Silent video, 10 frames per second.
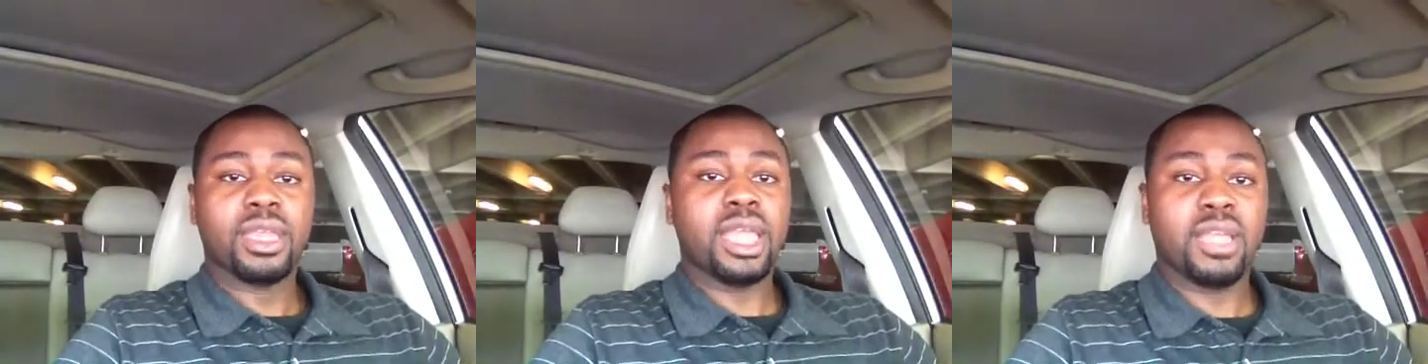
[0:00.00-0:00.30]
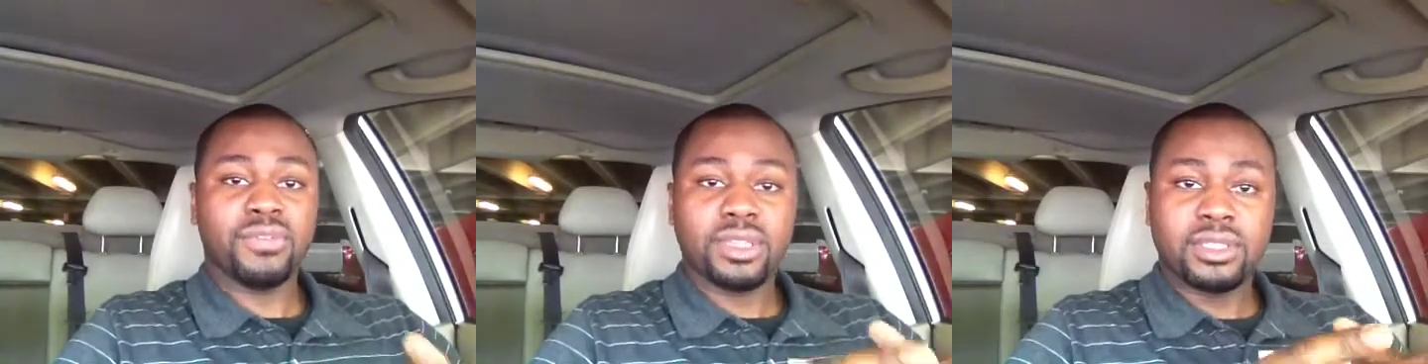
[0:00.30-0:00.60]

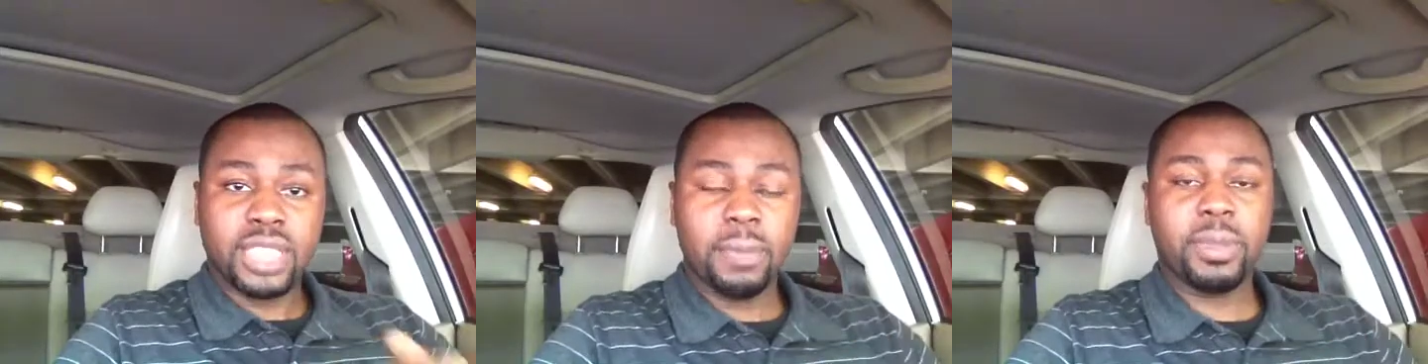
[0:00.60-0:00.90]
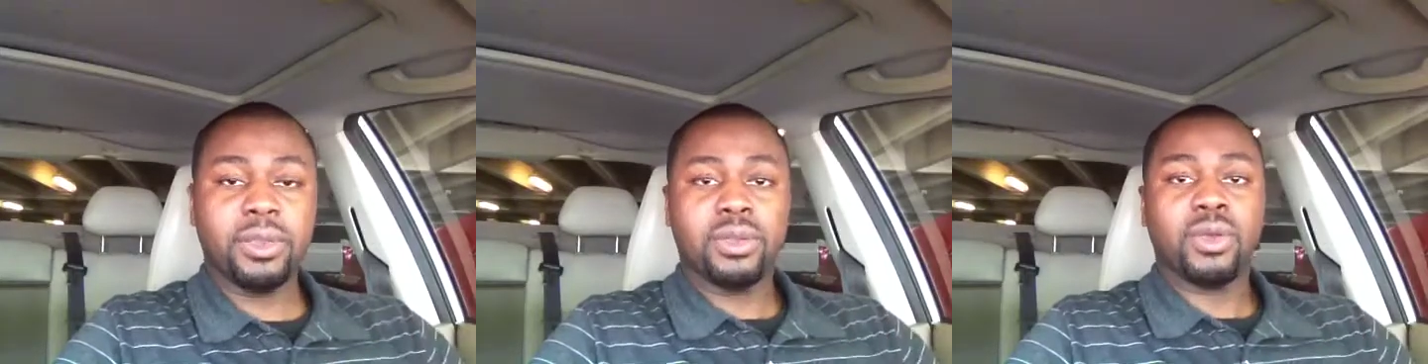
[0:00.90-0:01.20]
If
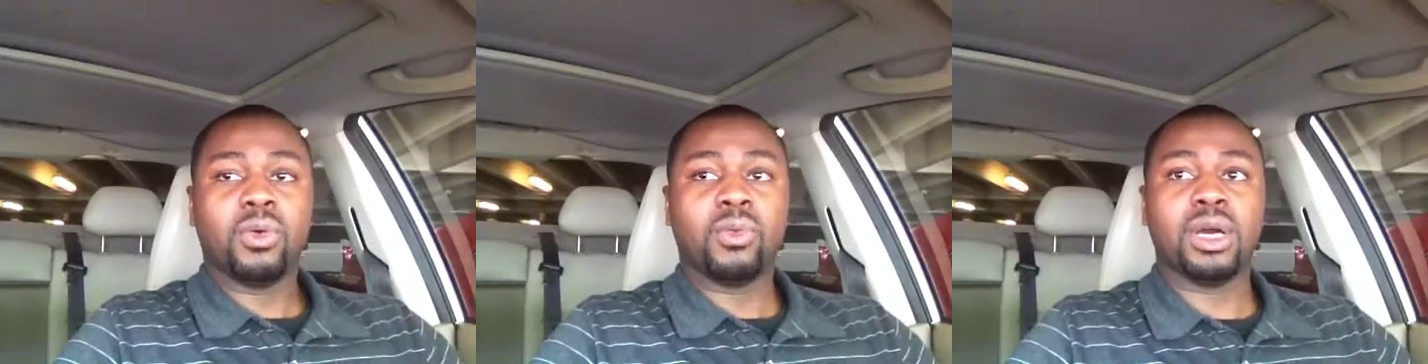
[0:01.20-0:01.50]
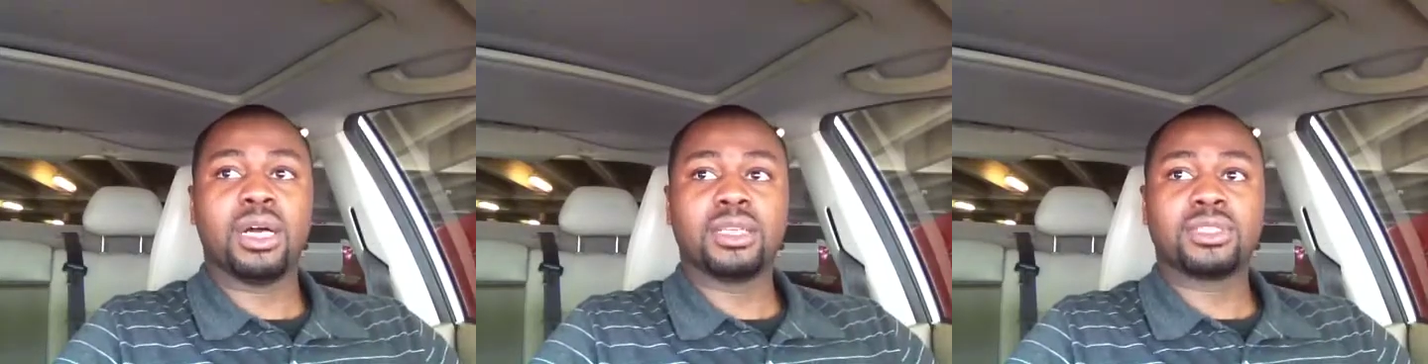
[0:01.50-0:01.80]
tipping
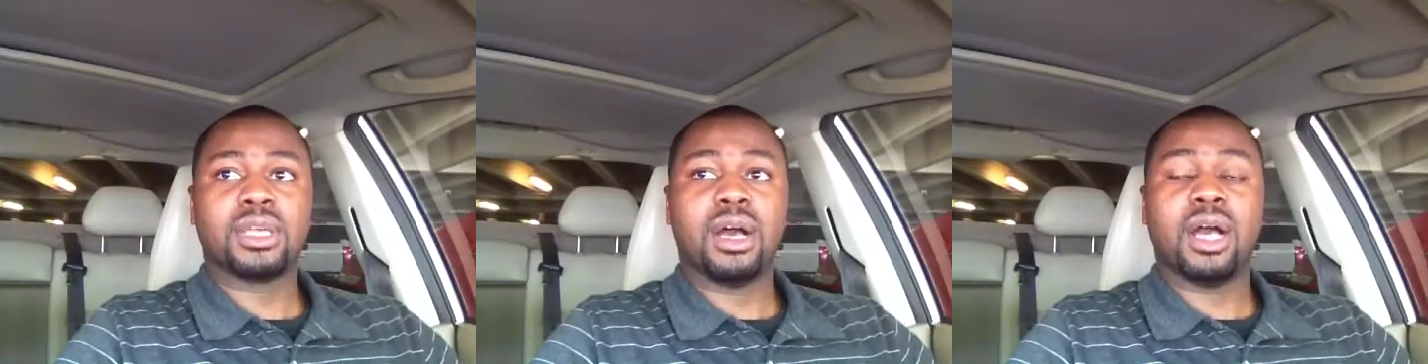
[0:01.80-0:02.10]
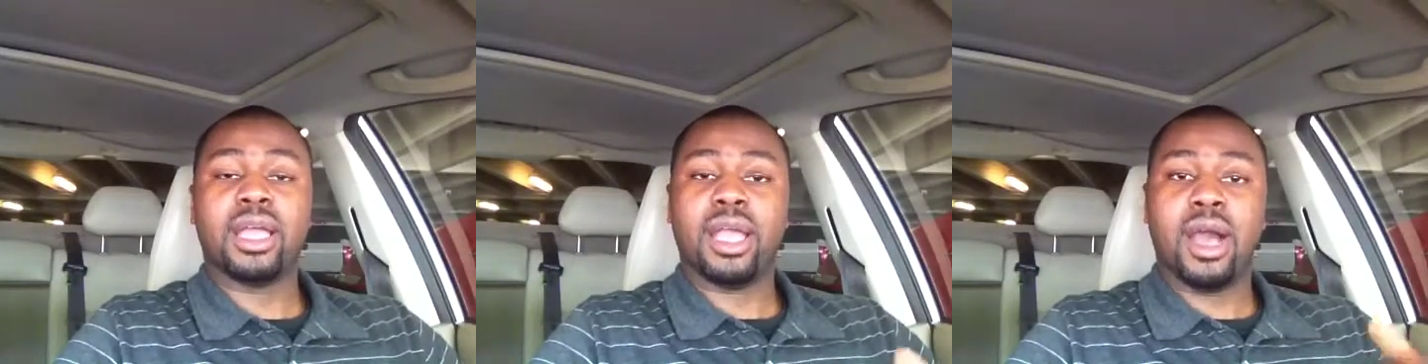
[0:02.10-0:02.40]
was
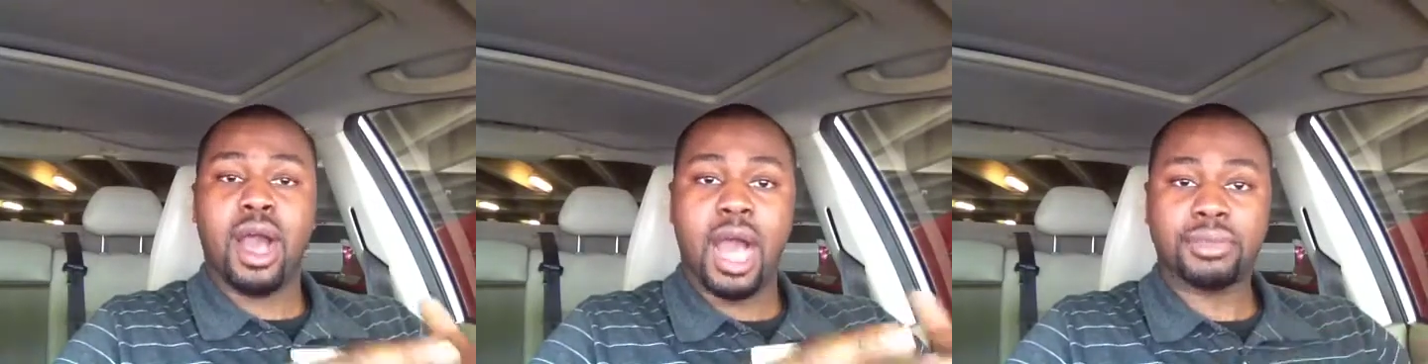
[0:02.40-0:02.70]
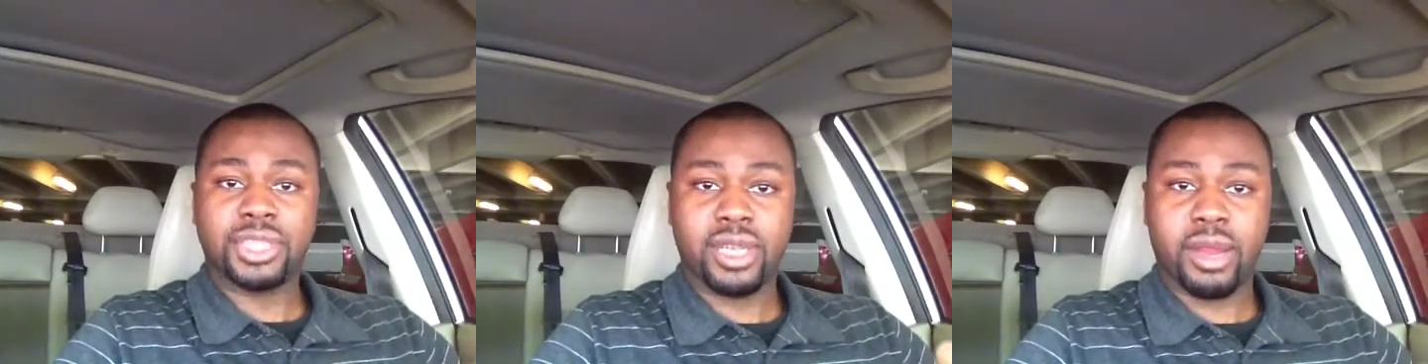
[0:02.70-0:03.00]

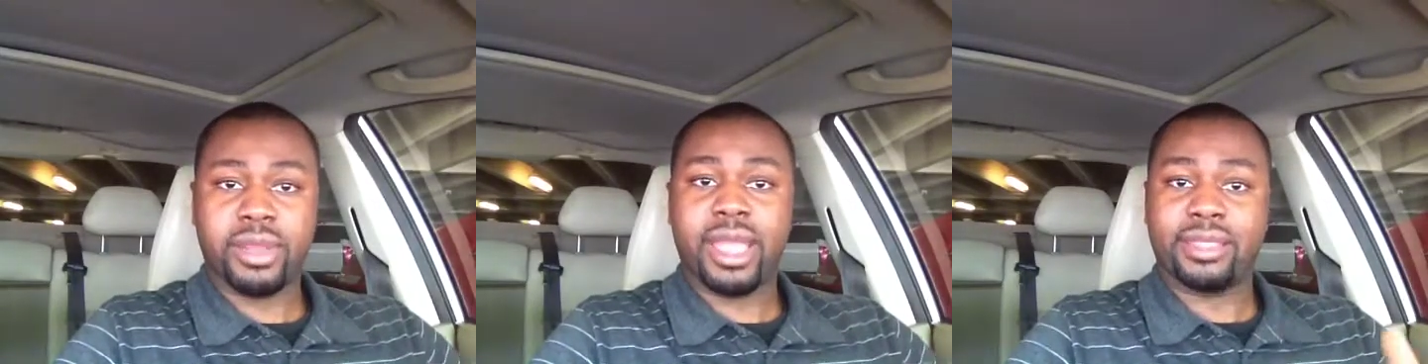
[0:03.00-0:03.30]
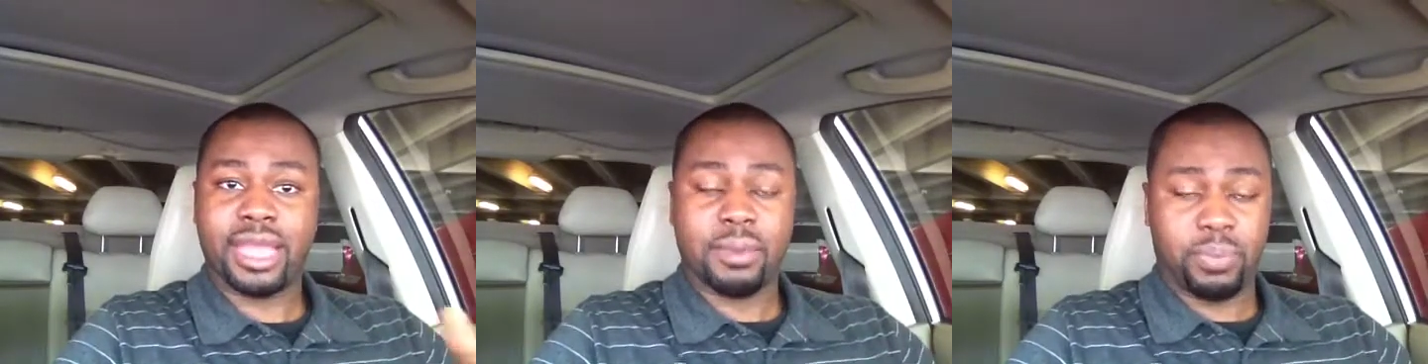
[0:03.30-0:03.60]
optionary
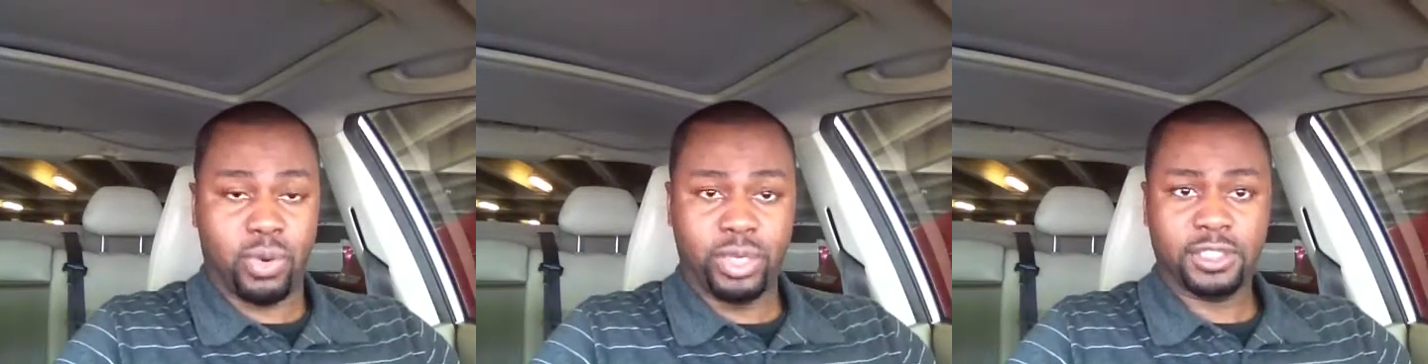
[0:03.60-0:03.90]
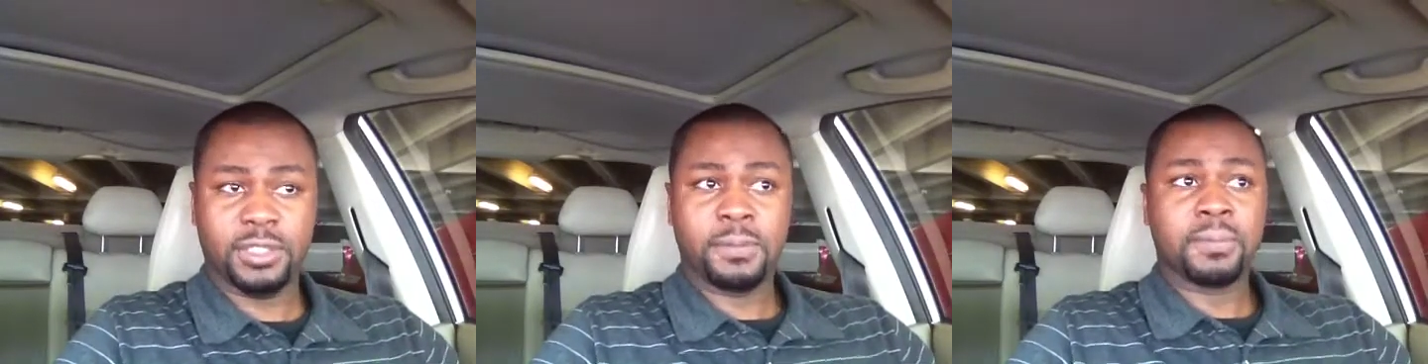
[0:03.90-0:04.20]
at that
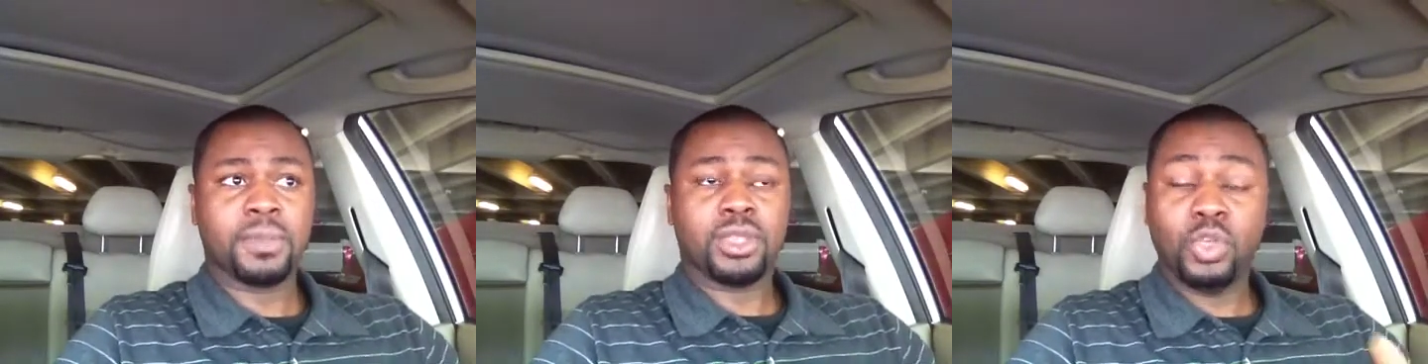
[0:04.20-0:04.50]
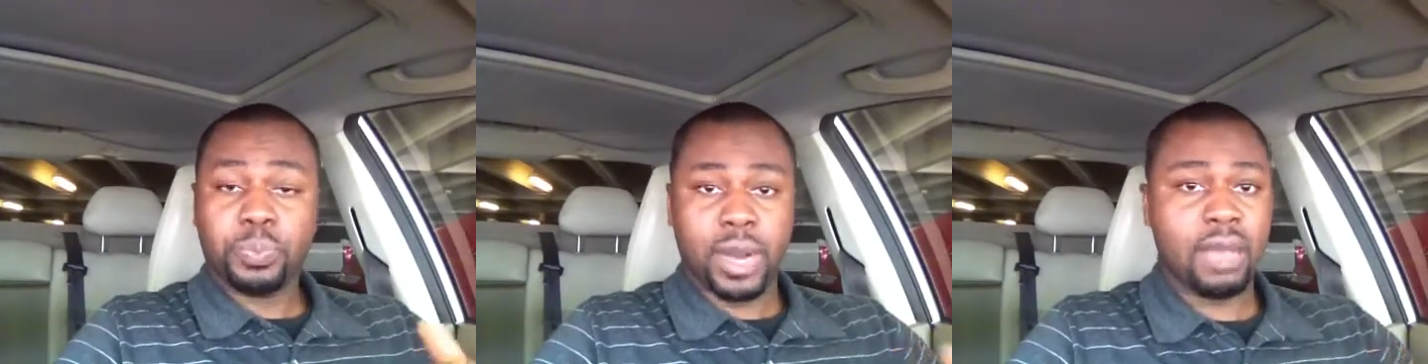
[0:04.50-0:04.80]
point,
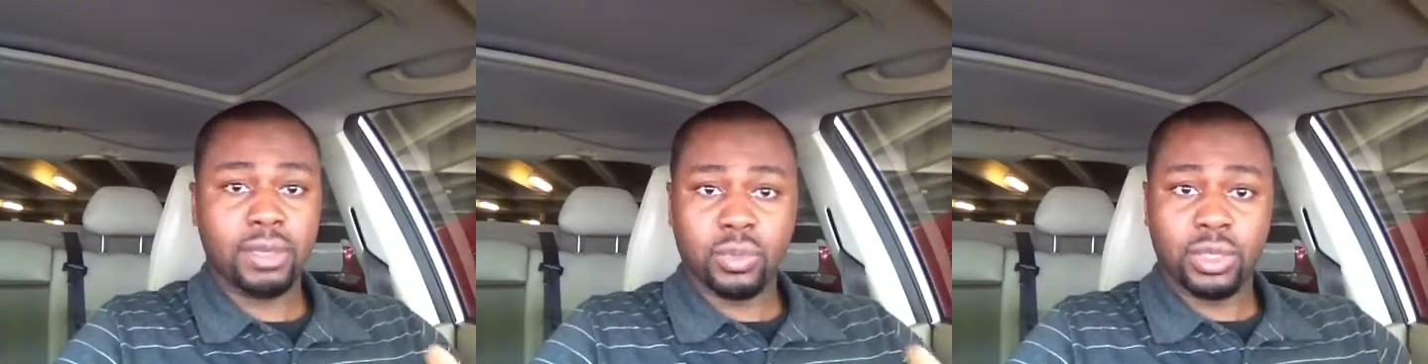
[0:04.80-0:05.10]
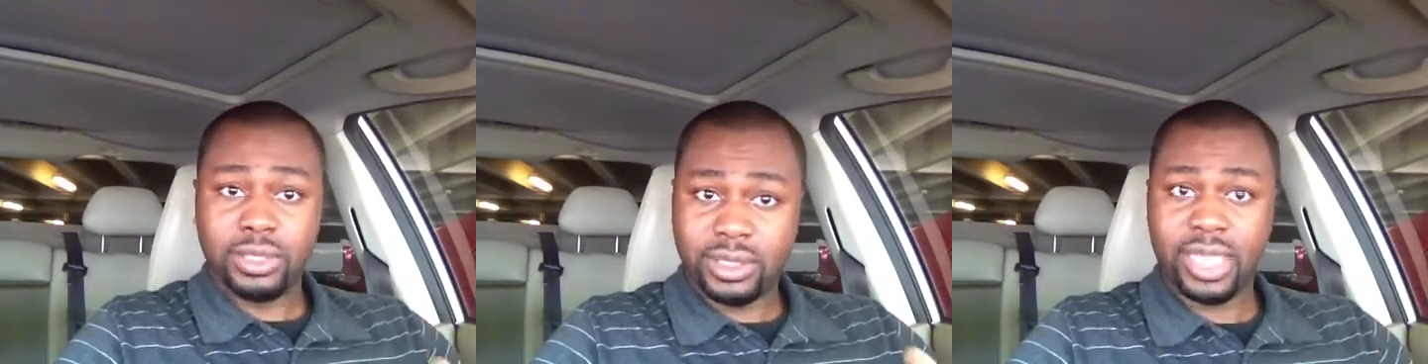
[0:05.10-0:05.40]
you probably
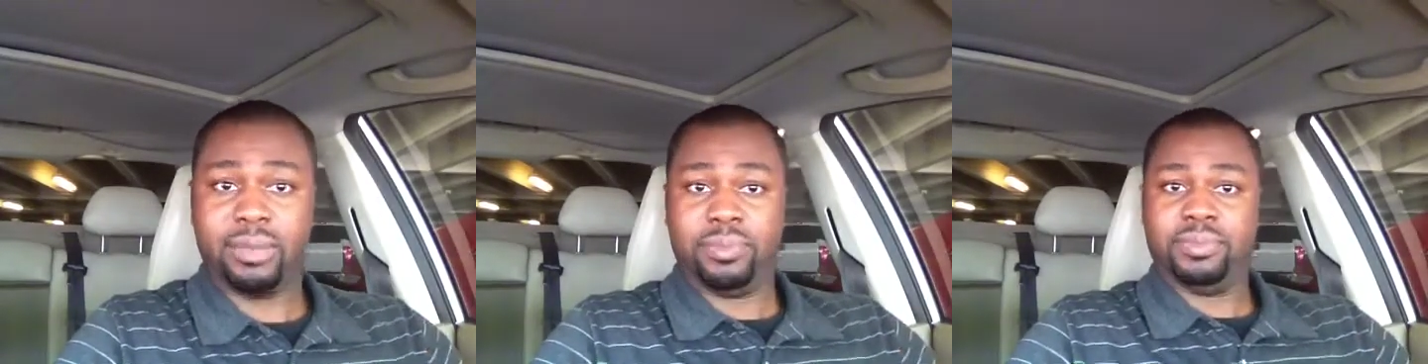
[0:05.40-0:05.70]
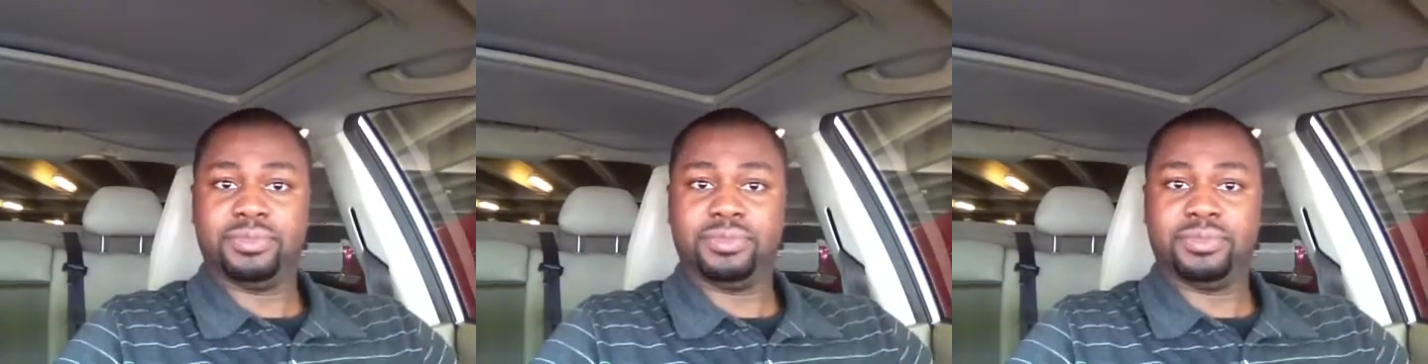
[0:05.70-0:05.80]
wouldn't tip.